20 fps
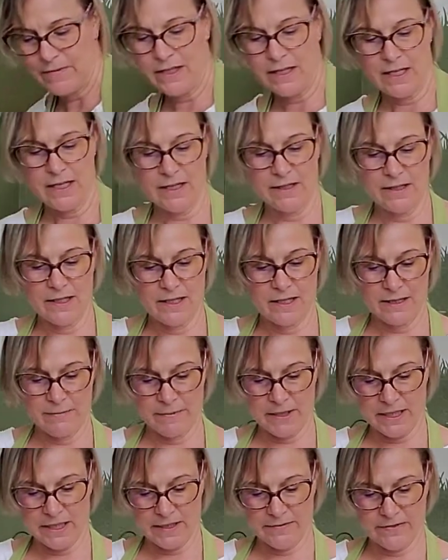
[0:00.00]
And then I'm gonna
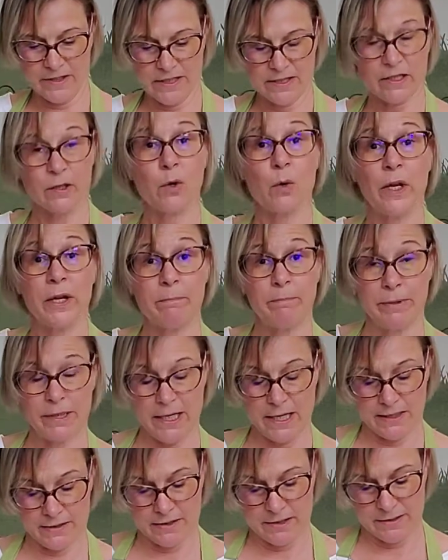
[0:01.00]
give this a quick
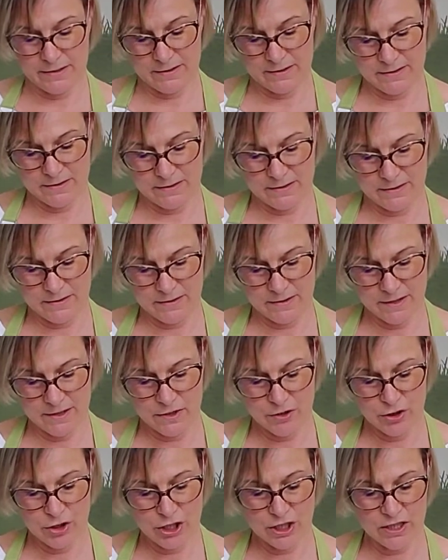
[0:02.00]
blend,
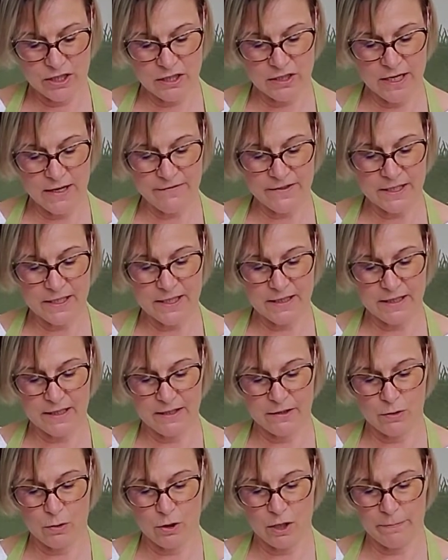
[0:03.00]
just enough to get it
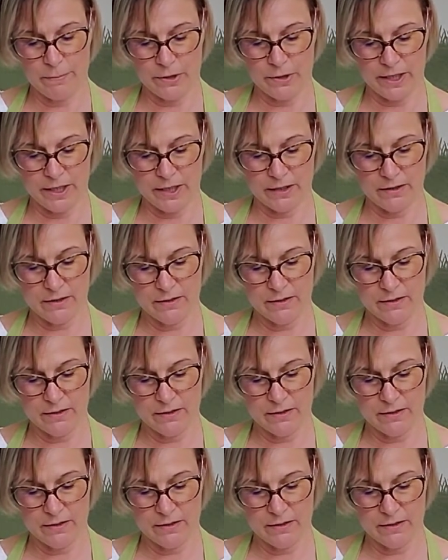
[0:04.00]
incorporated.